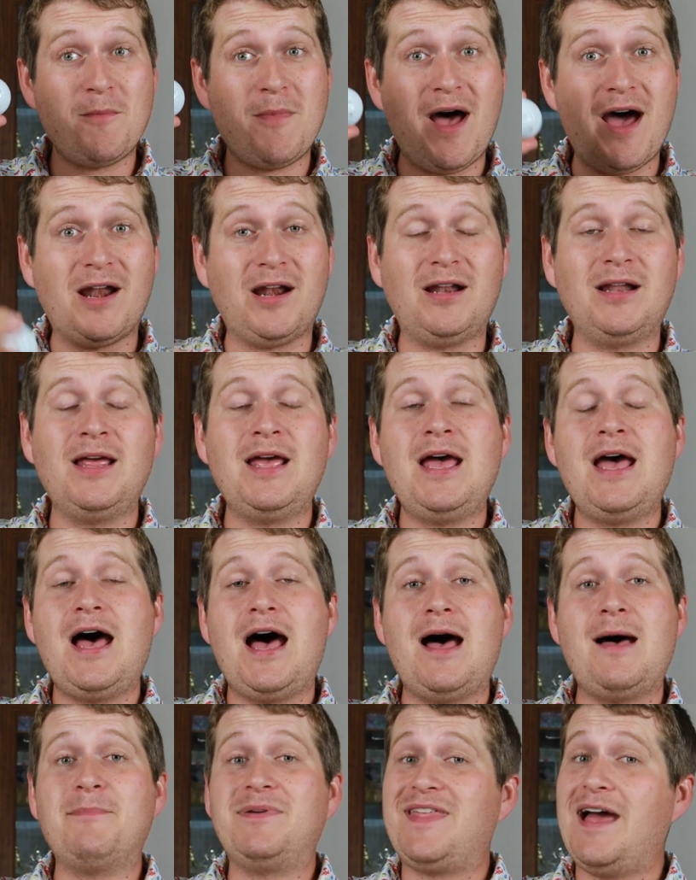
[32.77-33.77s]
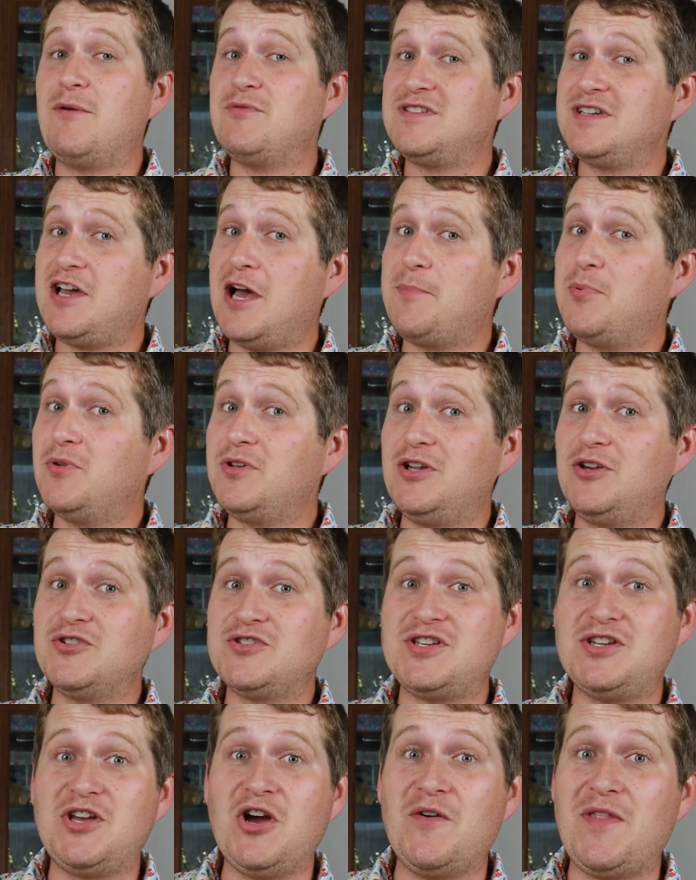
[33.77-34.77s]
model, but that was a couple of
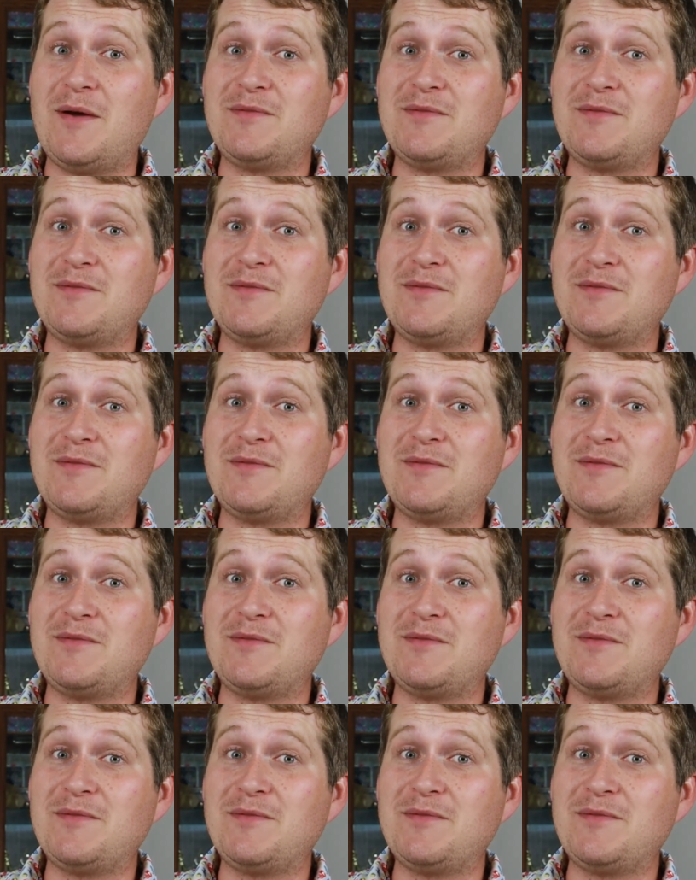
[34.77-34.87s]
years ago.